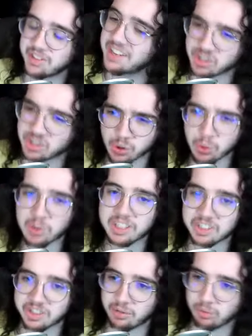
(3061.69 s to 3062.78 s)
surely
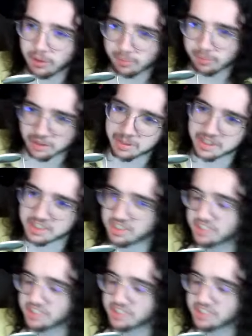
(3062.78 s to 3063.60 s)
should have won Best Picture.